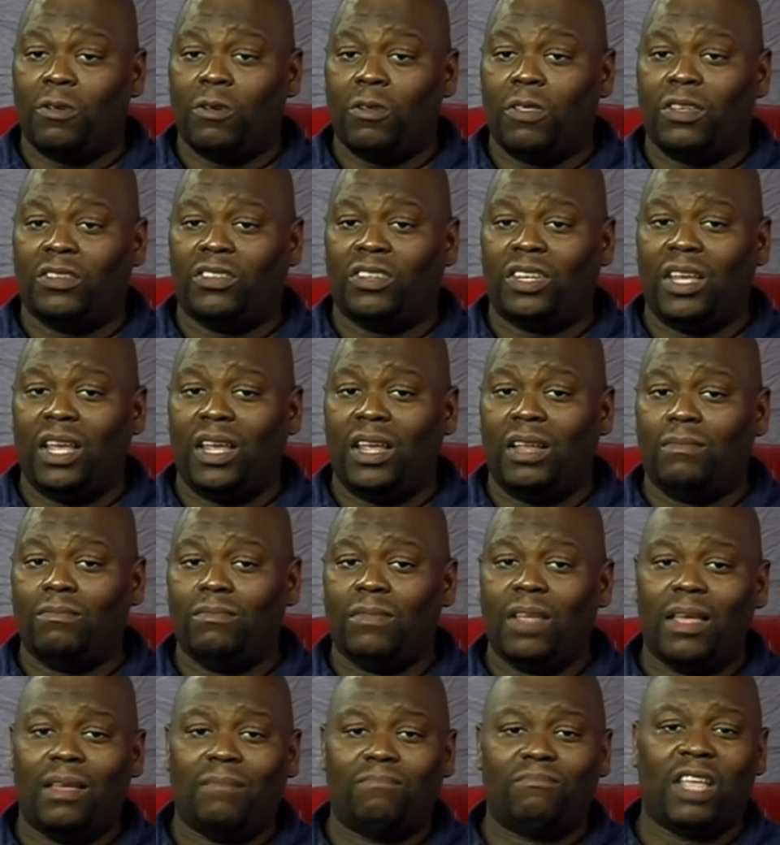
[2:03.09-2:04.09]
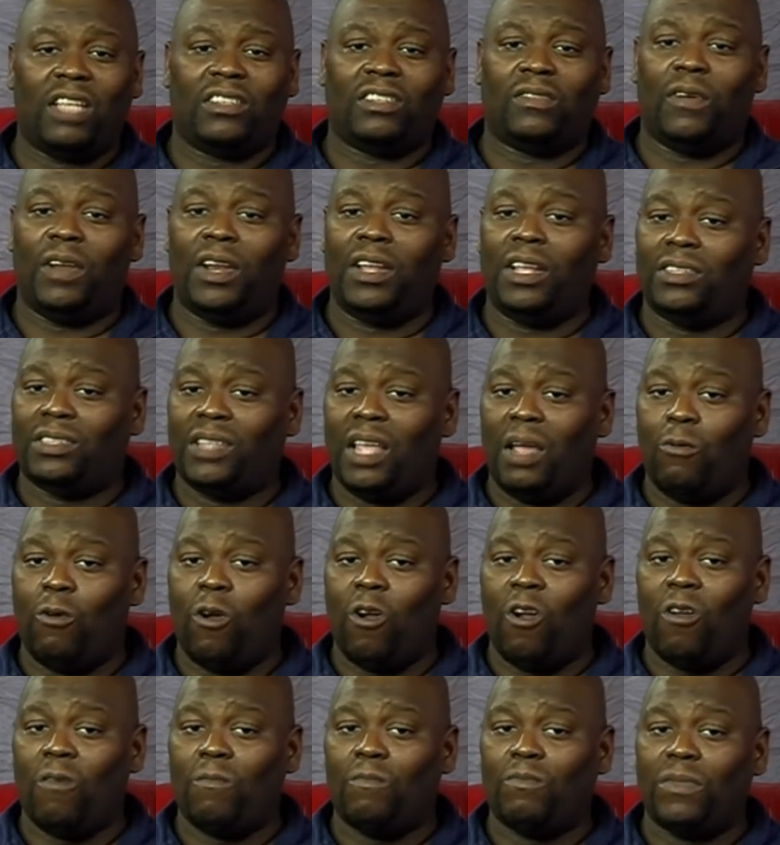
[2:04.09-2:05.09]
entered the scene, as funny as they
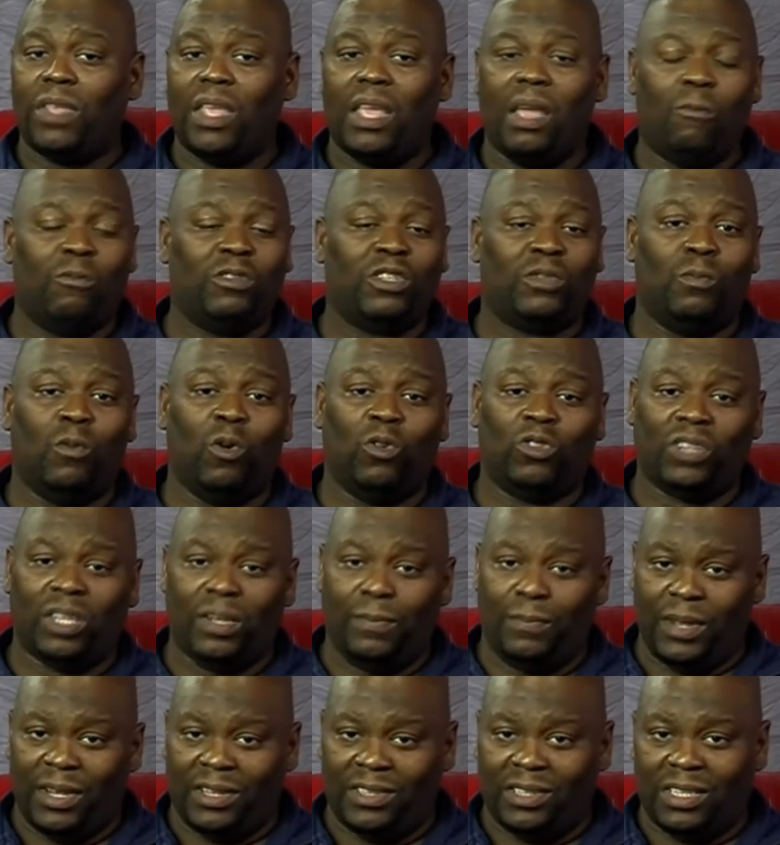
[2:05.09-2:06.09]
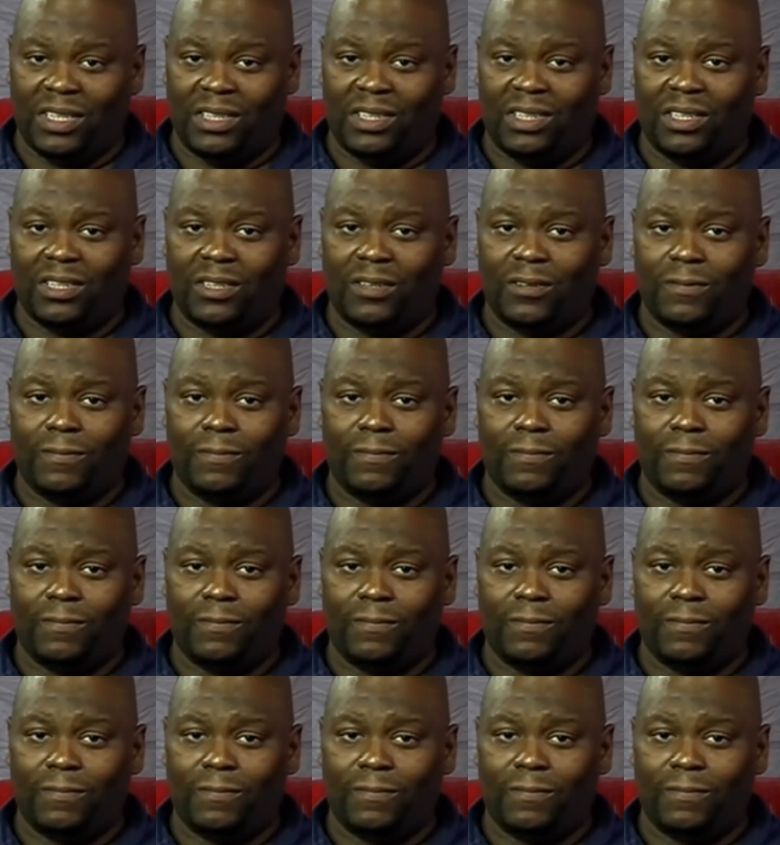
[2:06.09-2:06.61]
were, it was mostly business.